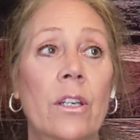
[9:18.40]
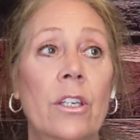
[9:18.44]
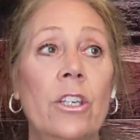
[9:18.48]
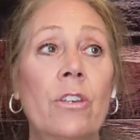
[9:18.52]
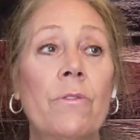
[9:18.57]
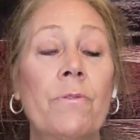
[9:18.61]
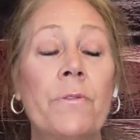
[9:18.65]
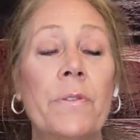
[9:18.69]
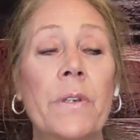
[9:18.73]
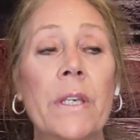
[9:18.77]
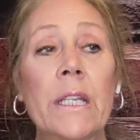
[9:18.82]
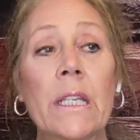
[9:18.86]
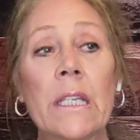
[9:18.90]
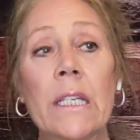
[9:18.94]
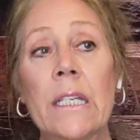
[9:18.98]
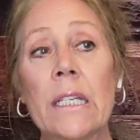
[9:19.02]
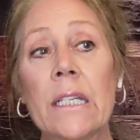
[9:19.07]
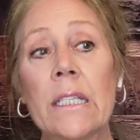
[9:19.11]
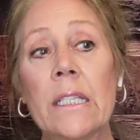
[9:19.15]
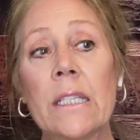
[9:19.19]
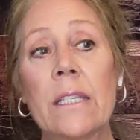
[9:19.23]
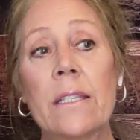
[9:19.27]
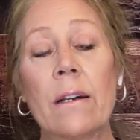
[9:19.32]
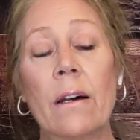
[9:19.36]
You feel it
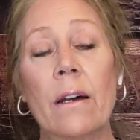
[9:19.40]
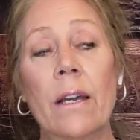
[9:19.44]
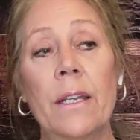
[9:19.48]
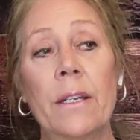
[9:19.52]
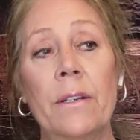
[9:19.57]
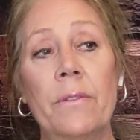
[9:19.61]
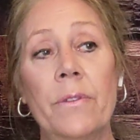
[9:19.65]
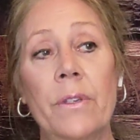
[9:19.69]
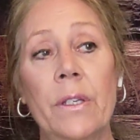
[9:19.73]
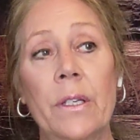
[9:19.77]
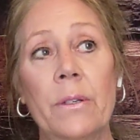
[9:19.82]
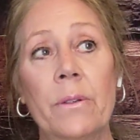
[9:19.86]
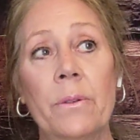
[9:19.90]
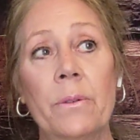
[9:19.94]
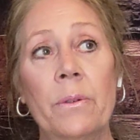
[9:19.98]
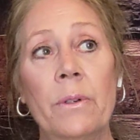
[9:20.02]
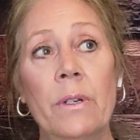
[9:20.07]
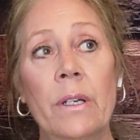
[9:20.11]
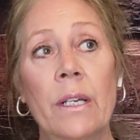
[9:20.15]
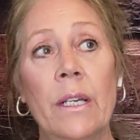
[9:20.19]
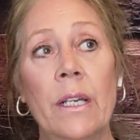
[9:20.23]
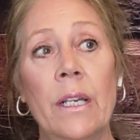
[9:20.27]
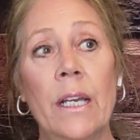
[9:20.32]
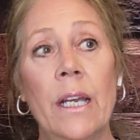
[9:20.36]
inside of you,
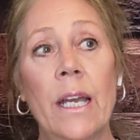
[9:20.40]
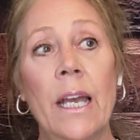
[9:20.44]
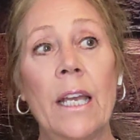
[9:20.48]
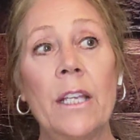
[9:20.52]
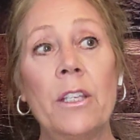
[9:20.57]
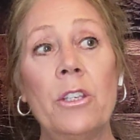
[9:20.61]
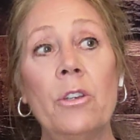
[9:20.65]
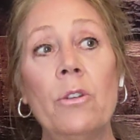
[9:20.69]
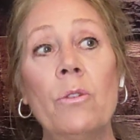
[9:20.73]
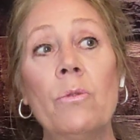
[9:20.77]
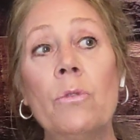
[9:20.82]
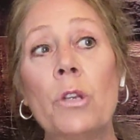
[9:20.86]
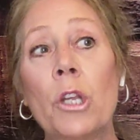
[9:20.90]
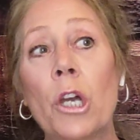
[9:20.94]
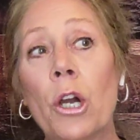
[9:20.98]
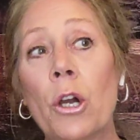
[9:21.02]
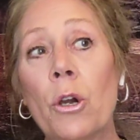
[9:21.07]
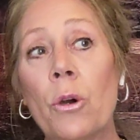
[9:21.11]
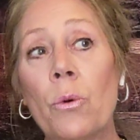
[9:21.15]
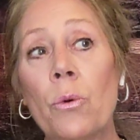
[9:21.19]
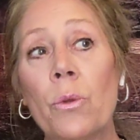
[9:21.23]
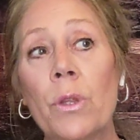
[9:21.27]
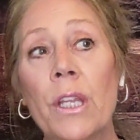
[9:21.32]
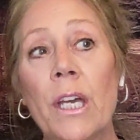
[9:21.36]
and you
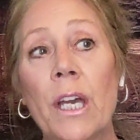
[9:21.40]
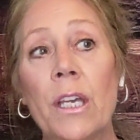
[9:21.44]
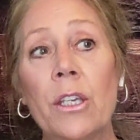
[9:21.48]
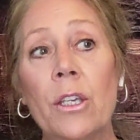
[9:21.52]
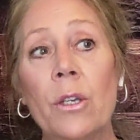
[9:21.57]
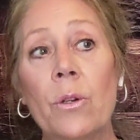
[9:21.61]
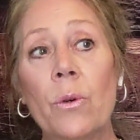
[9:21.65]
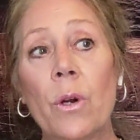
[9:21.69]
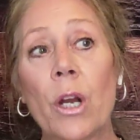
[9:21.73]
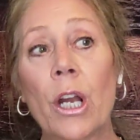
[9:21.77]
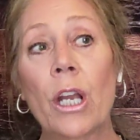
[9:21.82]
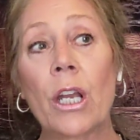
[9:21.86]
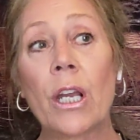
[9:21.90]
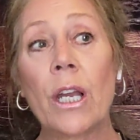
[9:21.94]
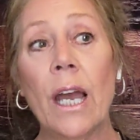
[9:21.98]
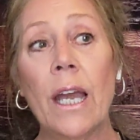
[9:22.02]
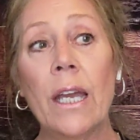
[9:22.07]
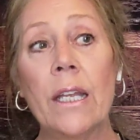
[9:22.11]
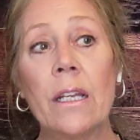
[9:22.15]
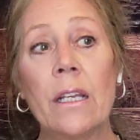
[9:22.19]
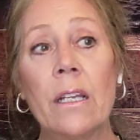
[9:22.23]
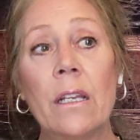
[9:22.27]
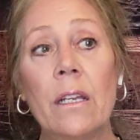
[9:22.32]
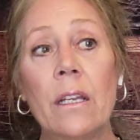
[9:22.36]
know that you are
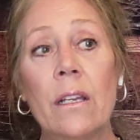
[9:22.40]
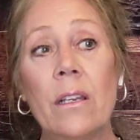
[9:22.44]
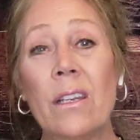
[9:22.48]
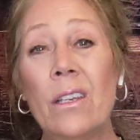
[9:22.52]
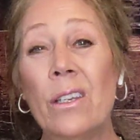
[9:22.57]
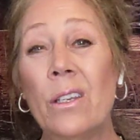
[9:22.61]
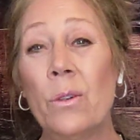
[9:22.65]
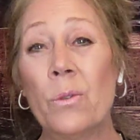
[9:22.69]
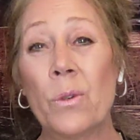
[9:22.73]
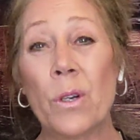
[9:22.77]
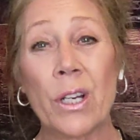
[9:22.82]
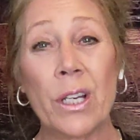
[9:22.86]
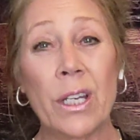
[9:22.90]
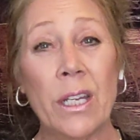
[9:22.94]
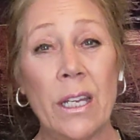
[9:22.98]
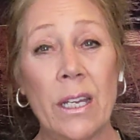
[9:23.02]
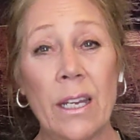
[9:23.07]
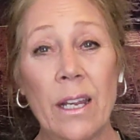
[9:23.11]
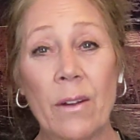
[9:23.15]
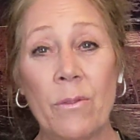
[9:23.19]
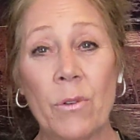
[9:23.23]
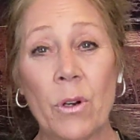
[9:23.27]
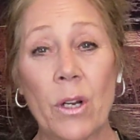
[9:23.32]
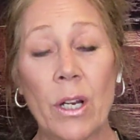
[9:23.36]
guided. You are
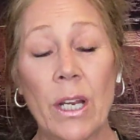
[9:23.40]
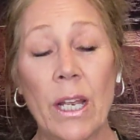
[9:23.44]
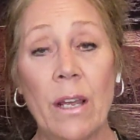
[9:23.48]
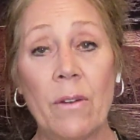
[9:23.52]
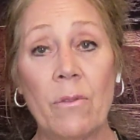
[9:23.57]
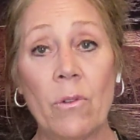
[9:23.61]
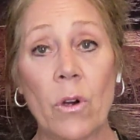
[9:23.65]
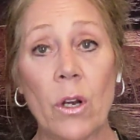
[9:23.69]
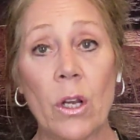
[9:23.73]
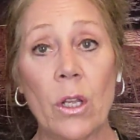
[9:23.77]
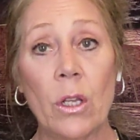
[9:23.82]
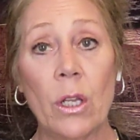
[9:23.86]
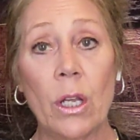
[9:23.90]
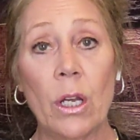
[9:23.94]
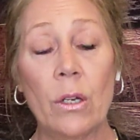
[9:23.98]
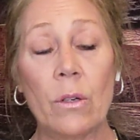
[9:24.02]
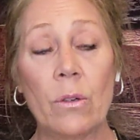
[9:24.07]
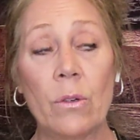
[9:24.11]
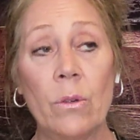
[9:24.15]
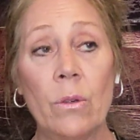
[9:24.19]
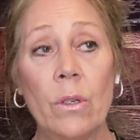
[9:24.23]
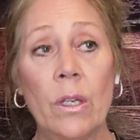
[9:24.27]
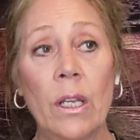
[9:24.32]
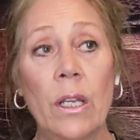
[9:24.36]
never, ever
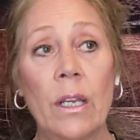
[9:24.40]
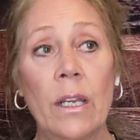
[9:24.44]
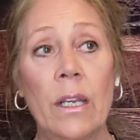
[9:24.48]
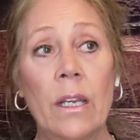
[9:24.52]
alone.